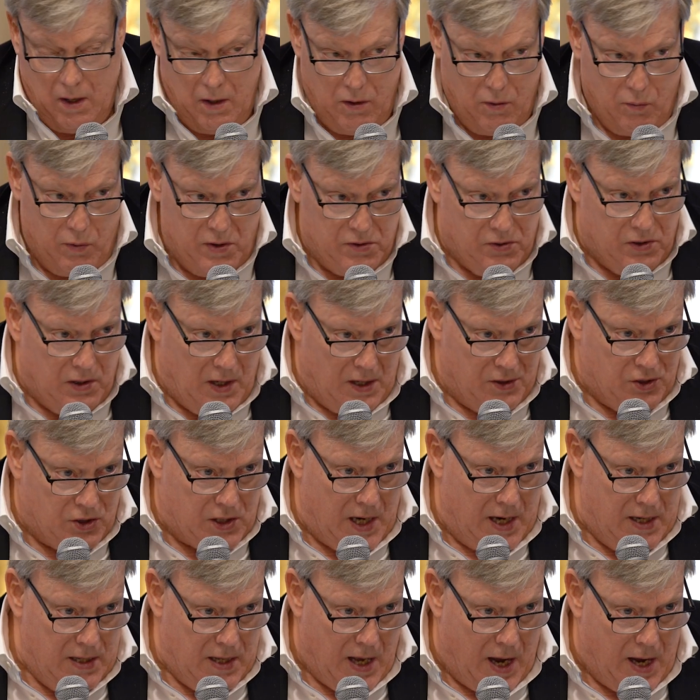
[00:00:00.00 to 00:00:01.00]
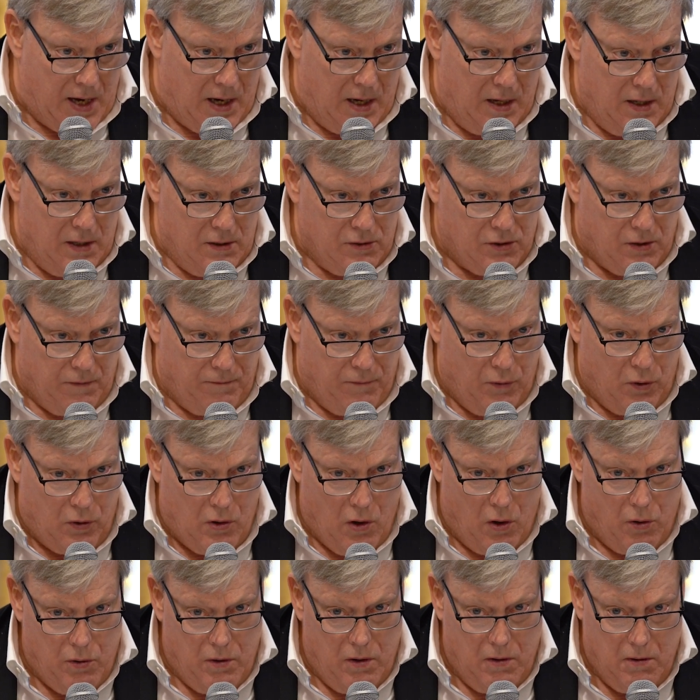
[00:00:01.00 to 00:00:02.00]
The reason I say that is if you
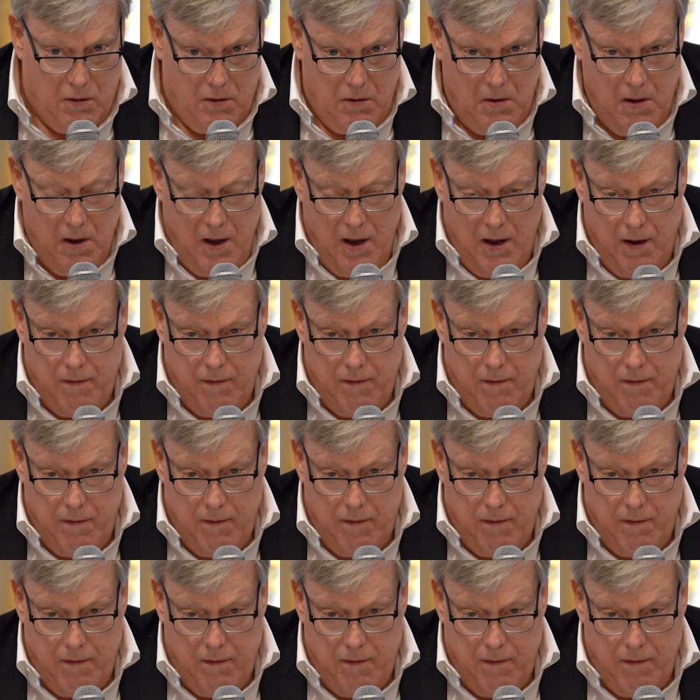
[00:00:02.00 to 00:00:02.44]
go to the